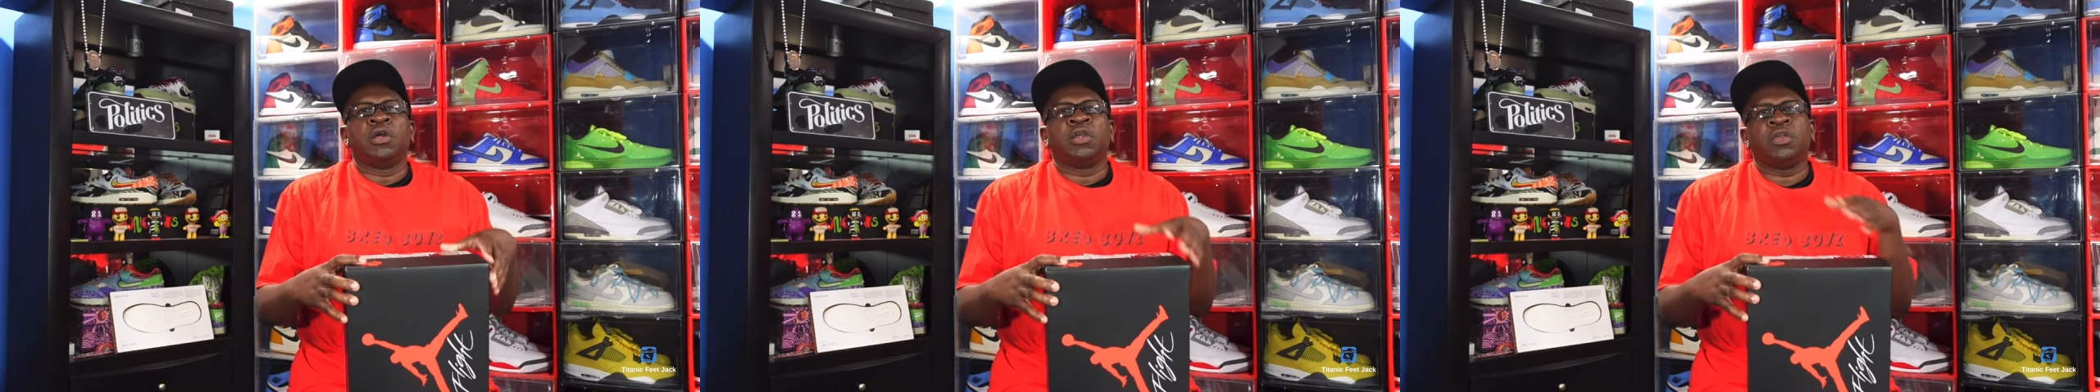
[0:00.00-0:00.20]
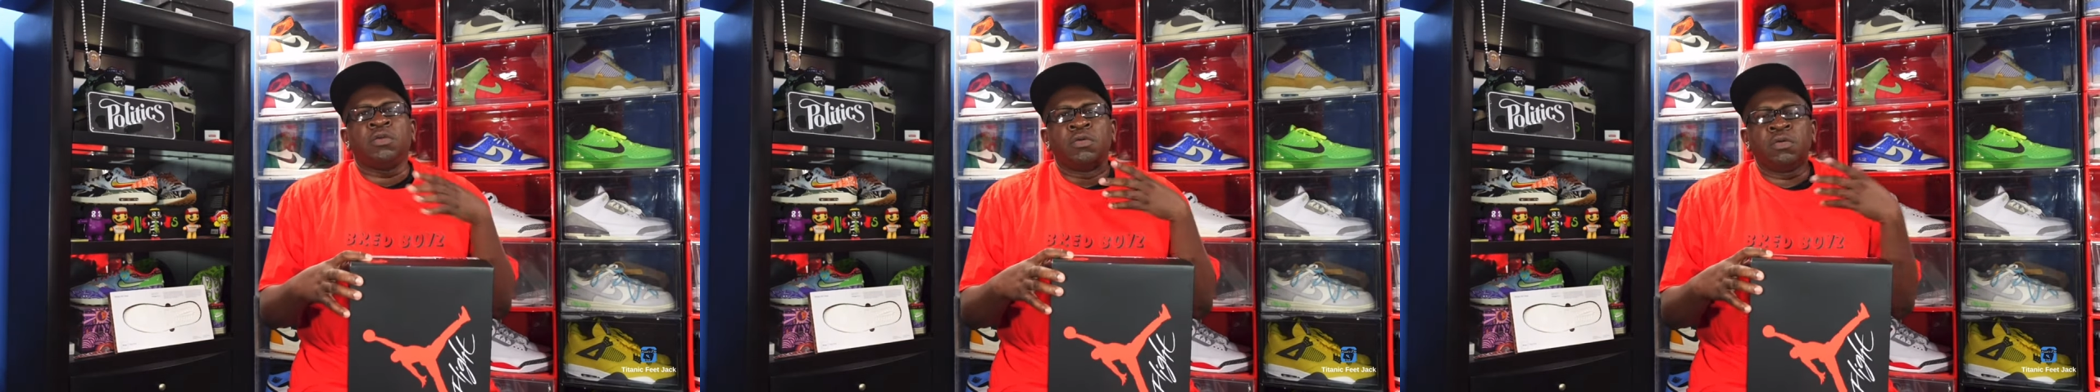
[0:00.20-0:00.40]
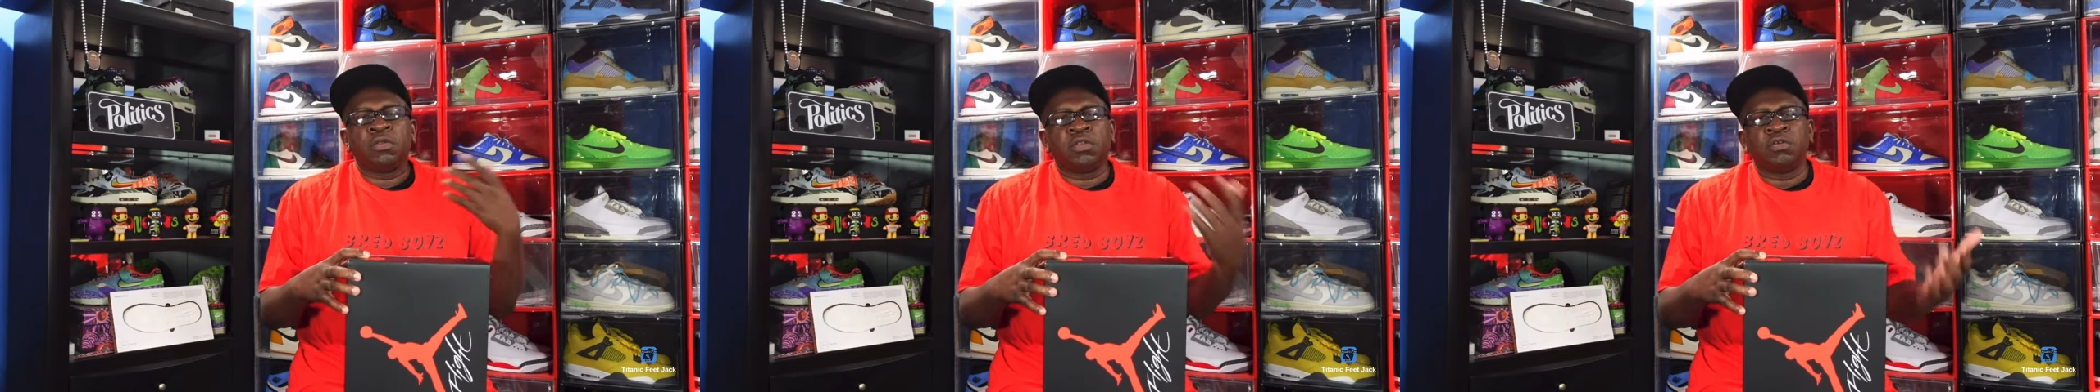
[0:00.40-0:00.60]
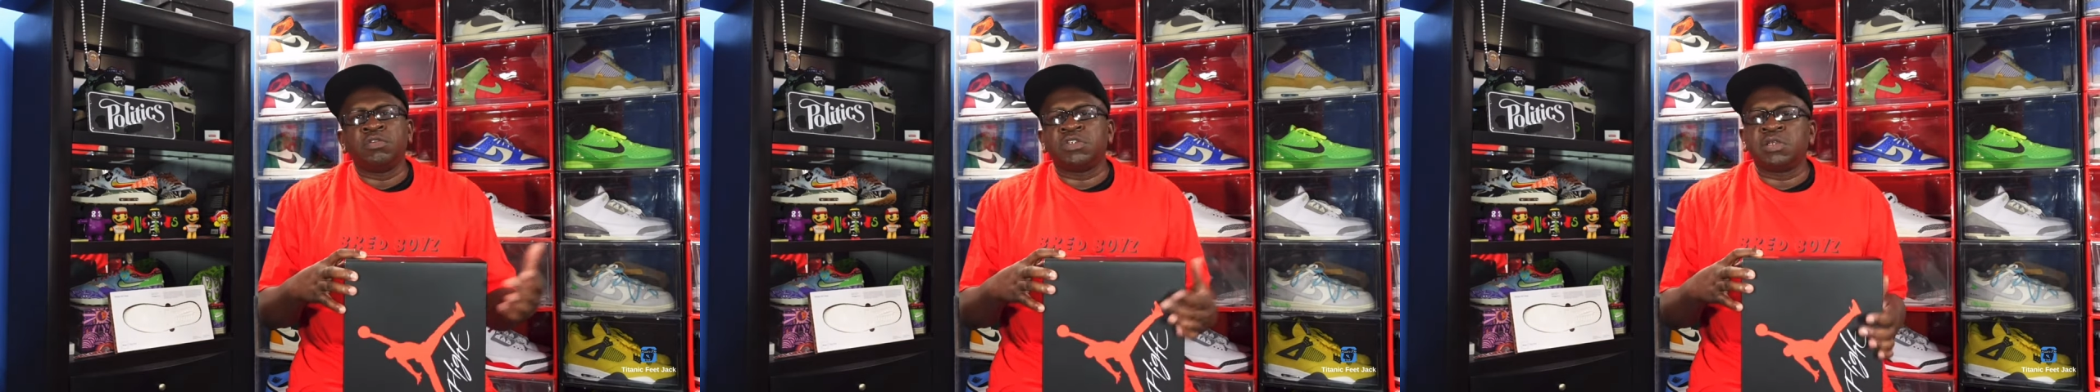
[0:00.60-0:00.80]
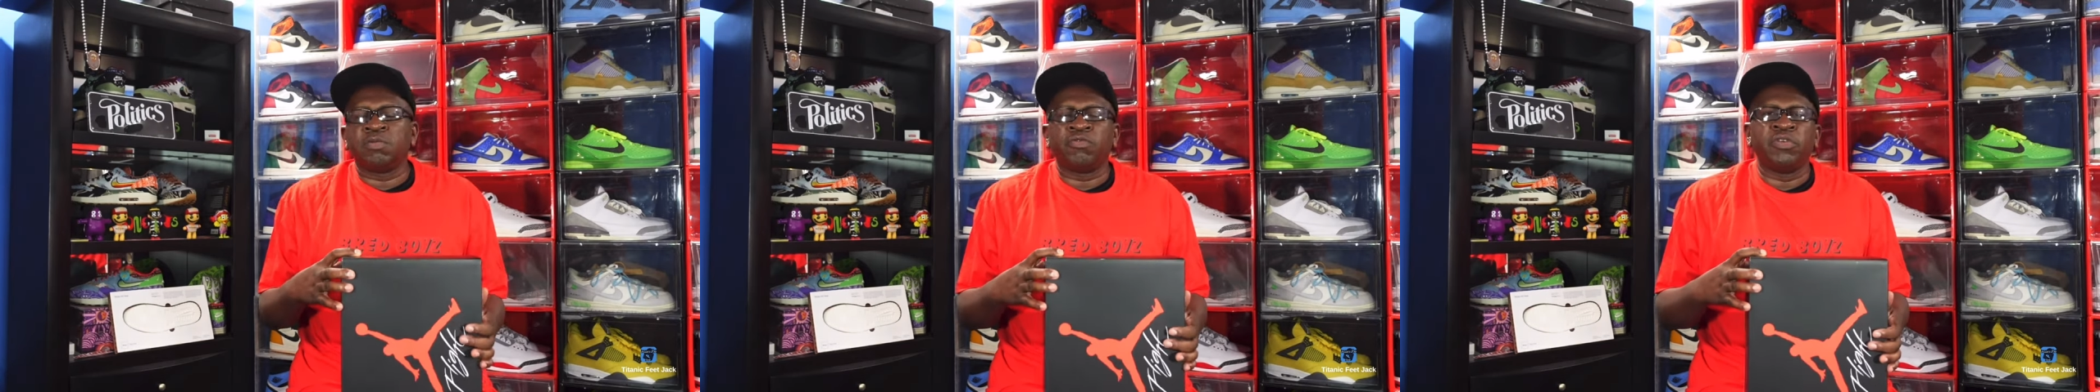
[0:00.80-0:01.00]
you do
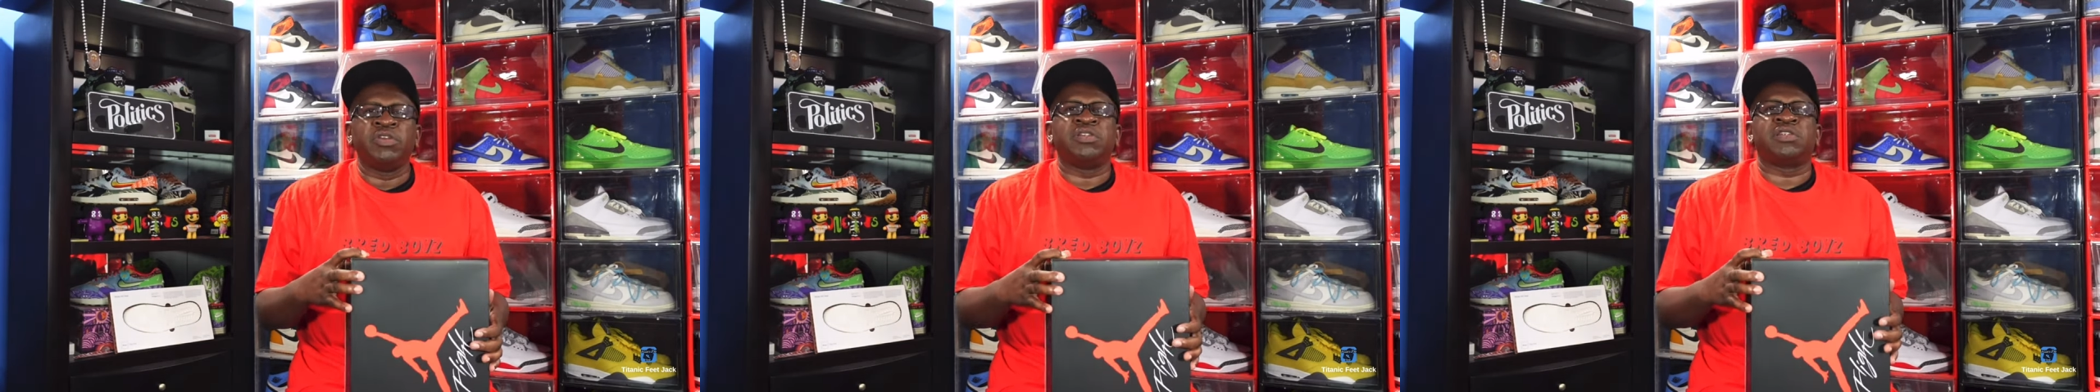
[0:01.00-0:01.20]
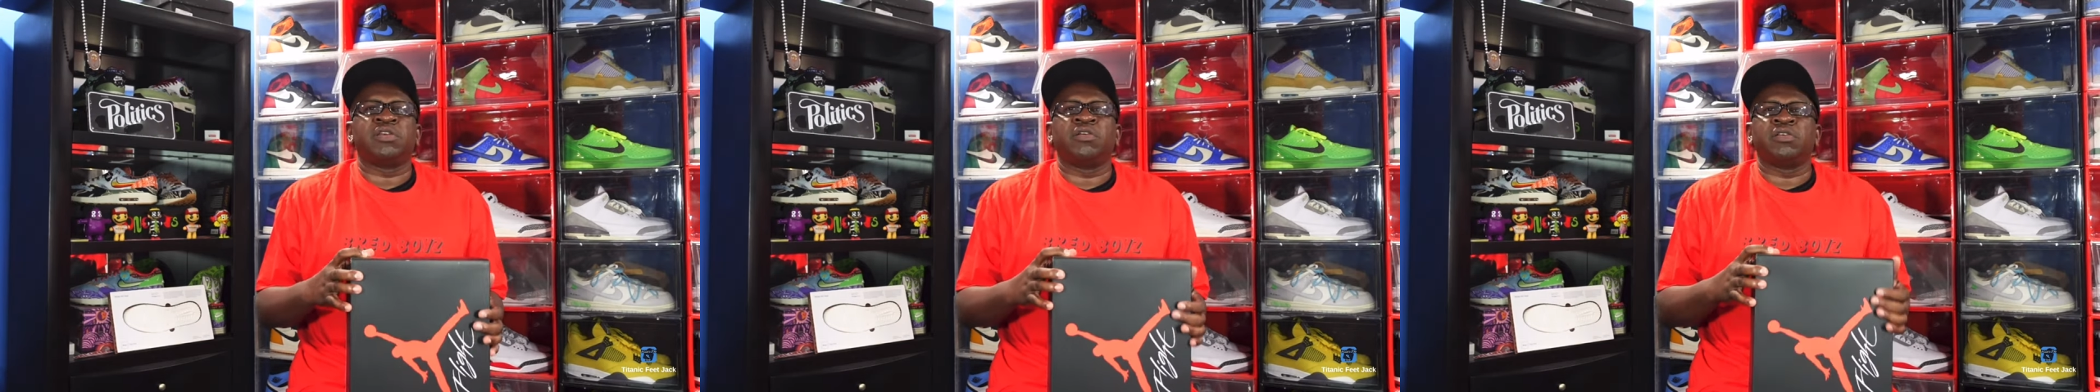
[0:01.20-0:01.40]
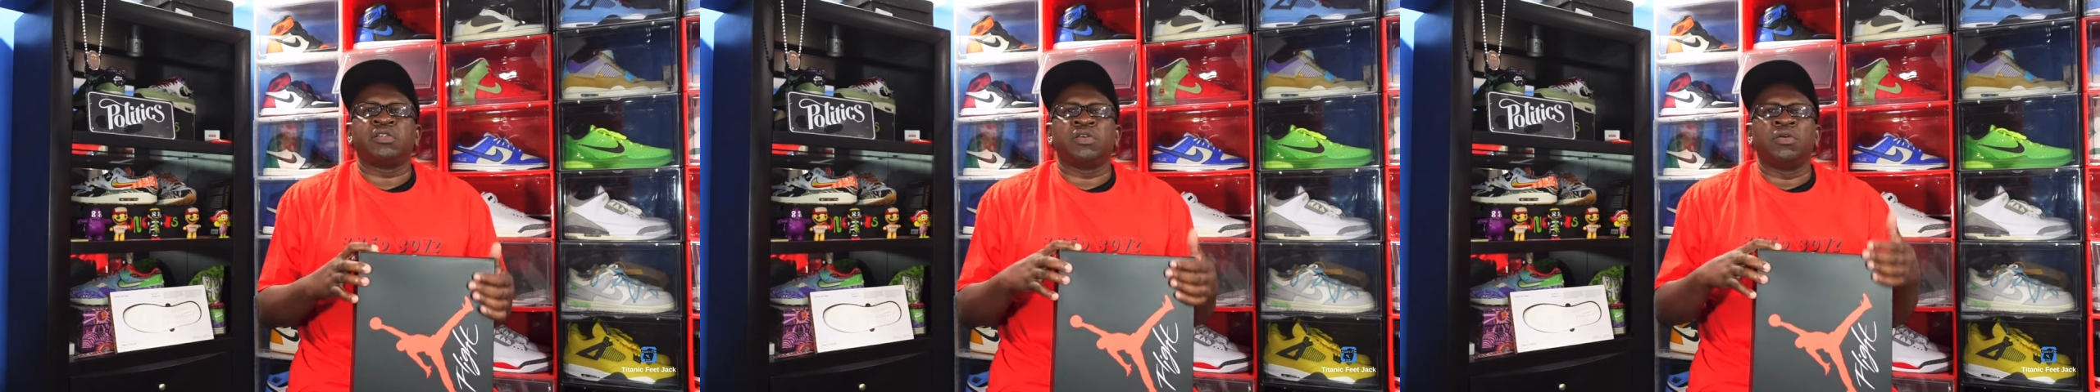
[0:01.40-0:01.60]
some research